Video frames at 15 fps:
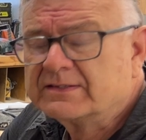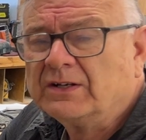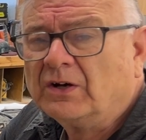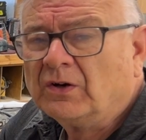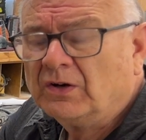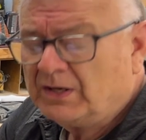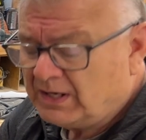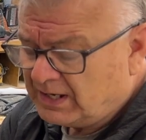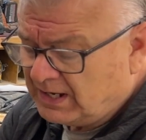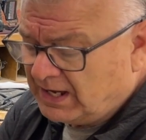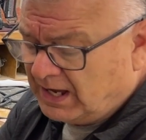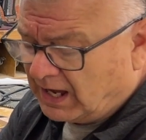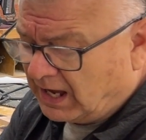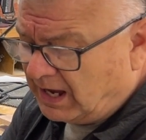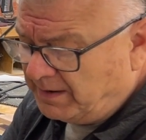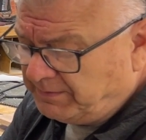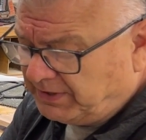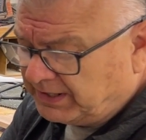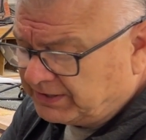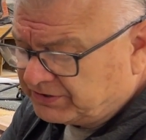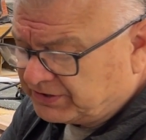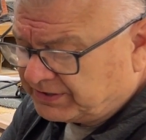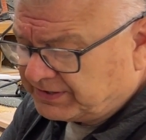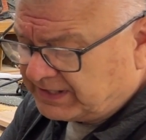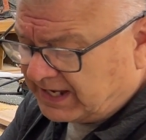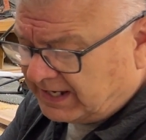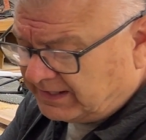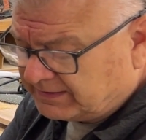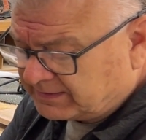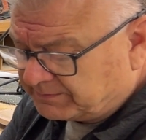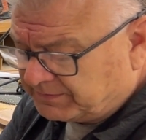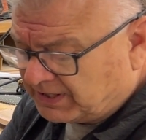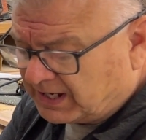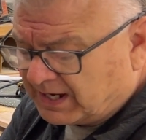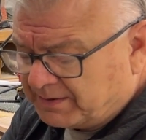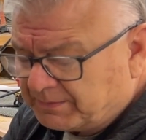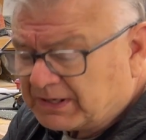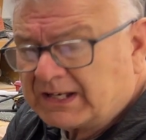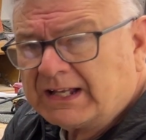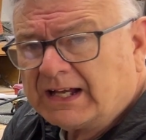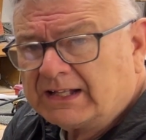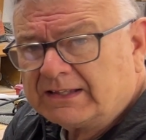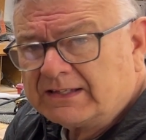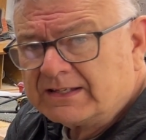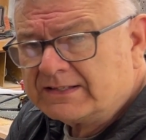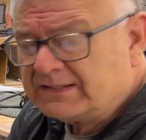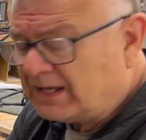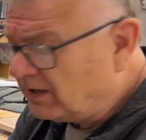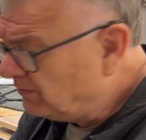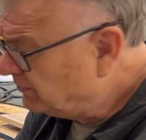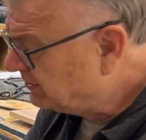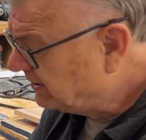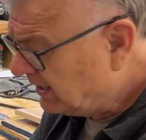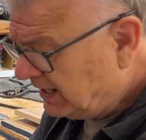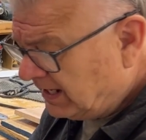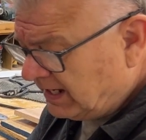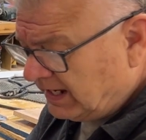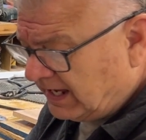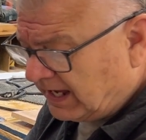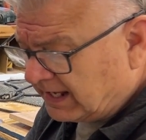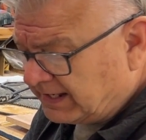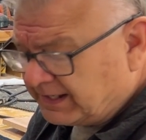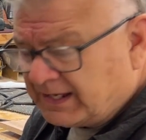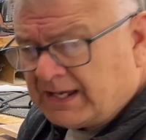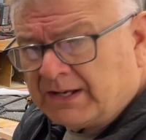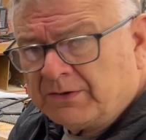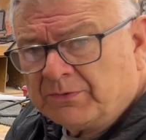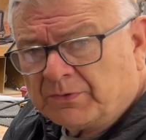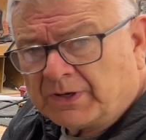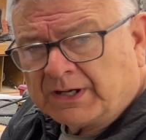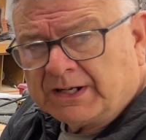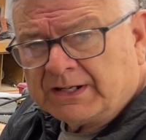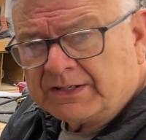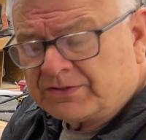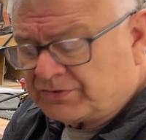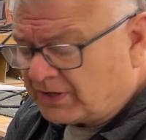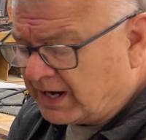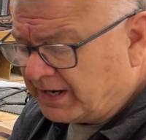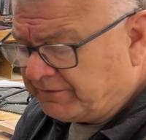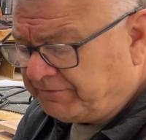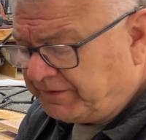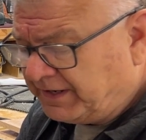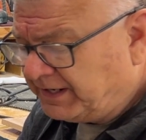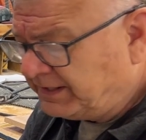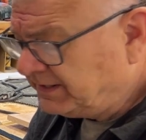So I'm going to just take some time and cut this out, and then we're going to try to fit